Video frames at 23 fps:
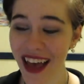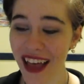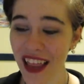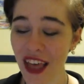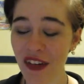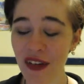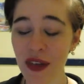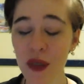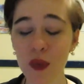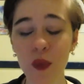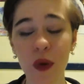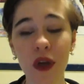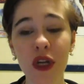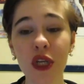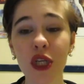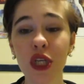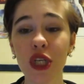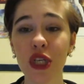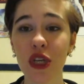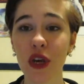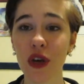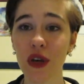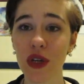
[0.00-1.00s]
There is one
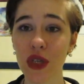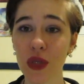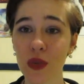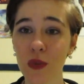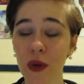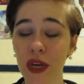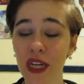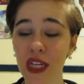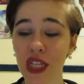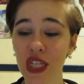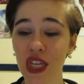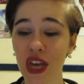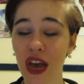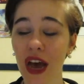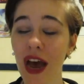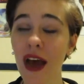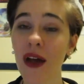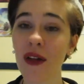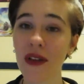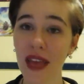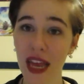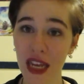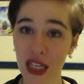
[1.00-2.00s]
shot which
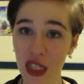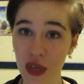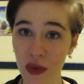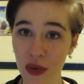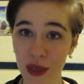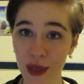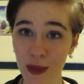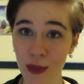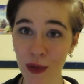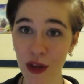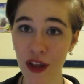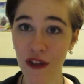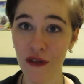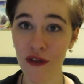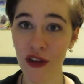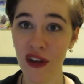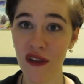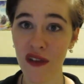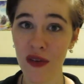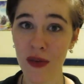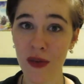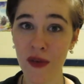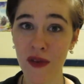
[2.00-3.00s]
I'll get to in the
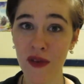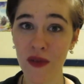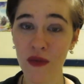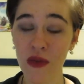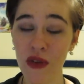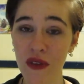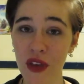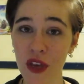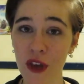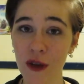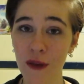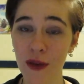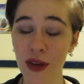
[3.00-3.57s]
spoiler-free review,